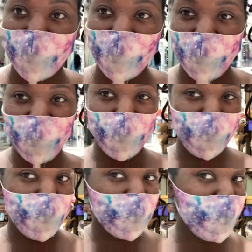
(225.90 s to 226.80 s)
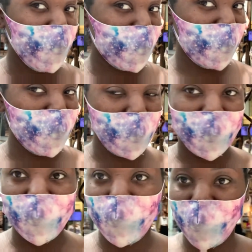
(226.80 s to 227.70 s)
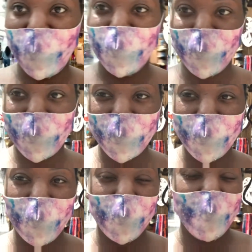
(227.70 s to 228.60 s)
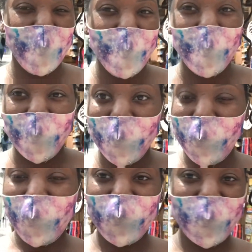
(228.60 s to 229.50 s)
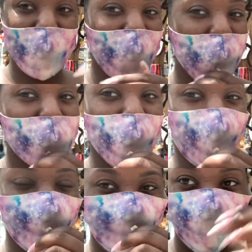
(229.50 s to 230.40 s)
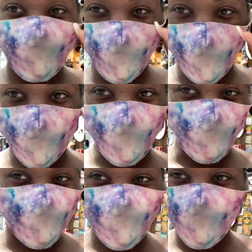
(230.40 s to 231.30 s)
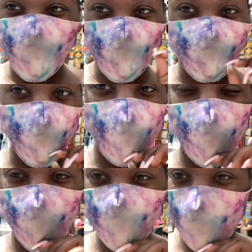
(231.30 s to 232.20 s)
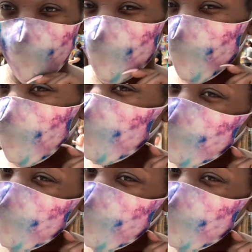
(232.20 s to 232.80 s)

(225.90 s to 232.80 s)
Feel pretty okay about these brows. At first she had one took off like a smidget of hair, and I was kind of like, I